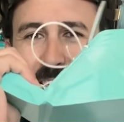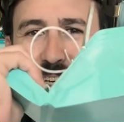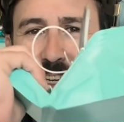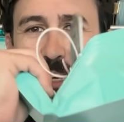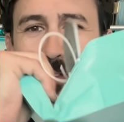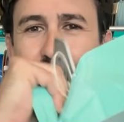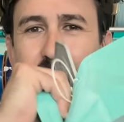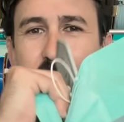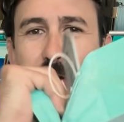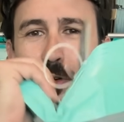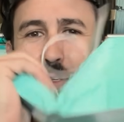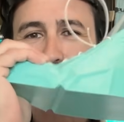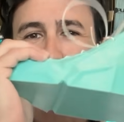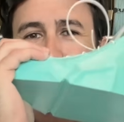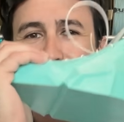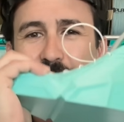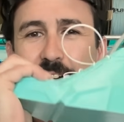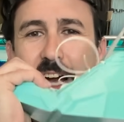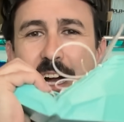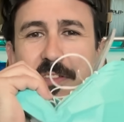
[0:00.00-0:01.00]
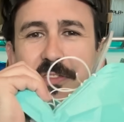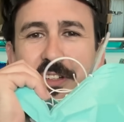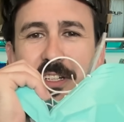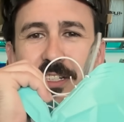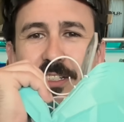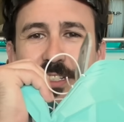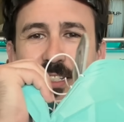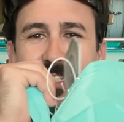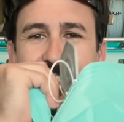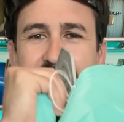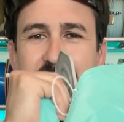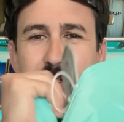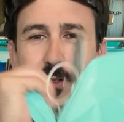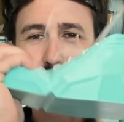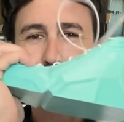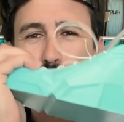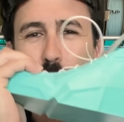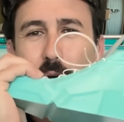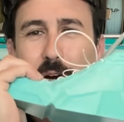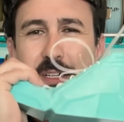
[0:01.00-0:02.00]
even though it's soft, it still
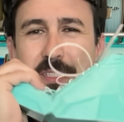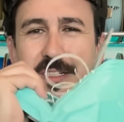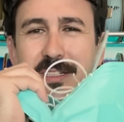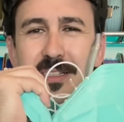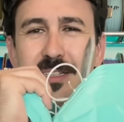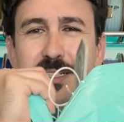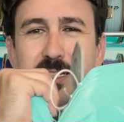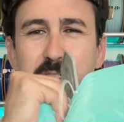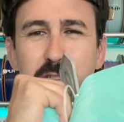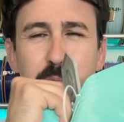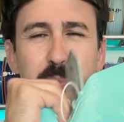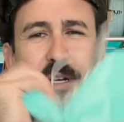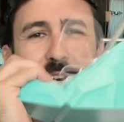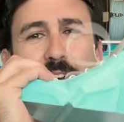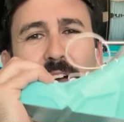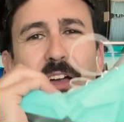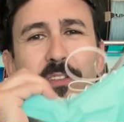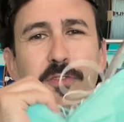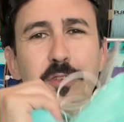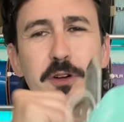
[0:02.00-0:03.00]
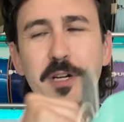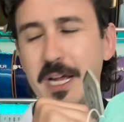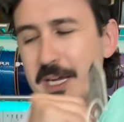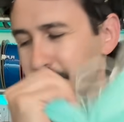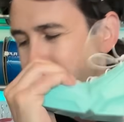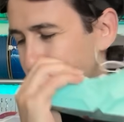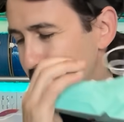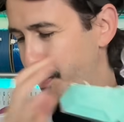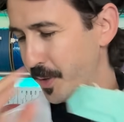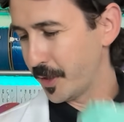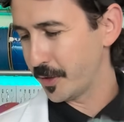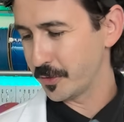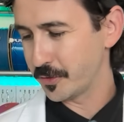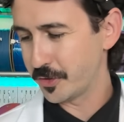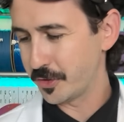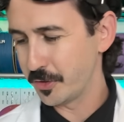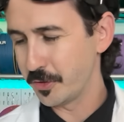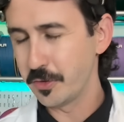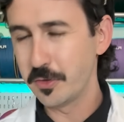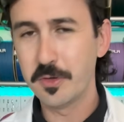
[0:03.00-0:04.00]
requires a little bit of effort as compared
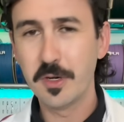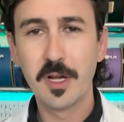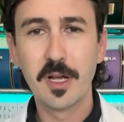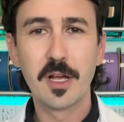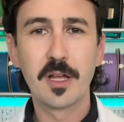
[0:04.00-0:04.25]
to